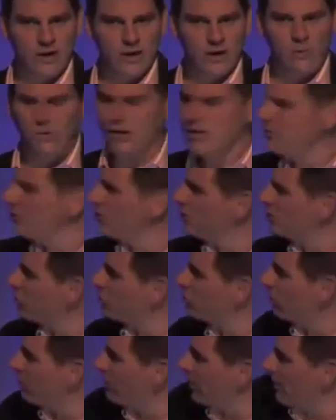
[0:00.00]
what if you could
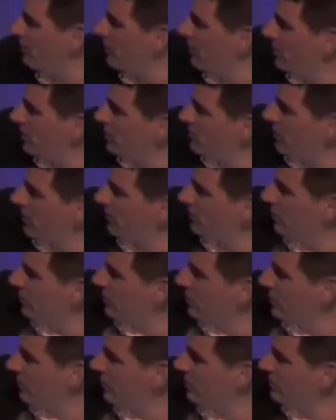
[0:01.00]
just drop that in one of those big
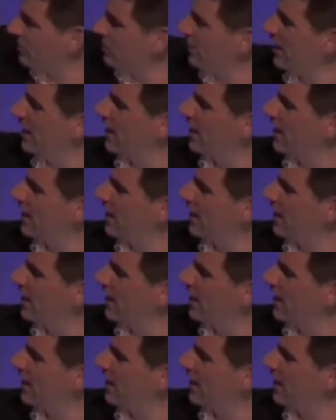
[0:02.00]
boxes,